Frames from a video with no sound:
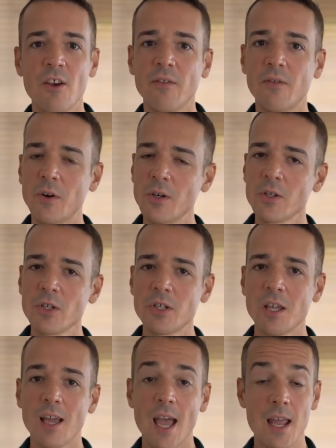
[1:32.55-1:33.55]
First,
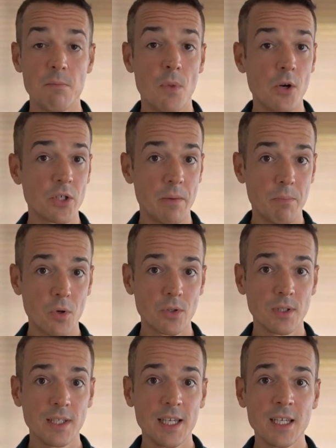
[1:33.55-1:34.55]
and most
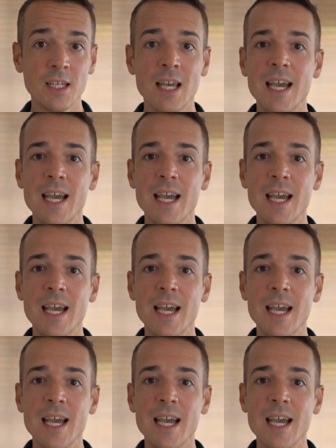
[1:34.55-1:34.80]
importantly,